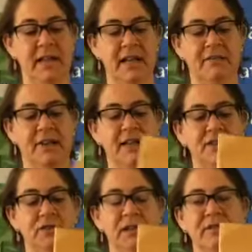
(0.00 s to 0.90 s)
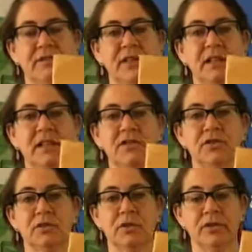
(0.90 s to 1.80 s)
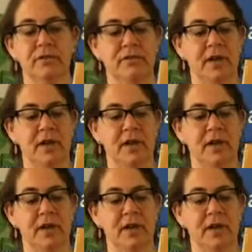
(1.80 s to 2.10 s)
In fact, you can feel it sort of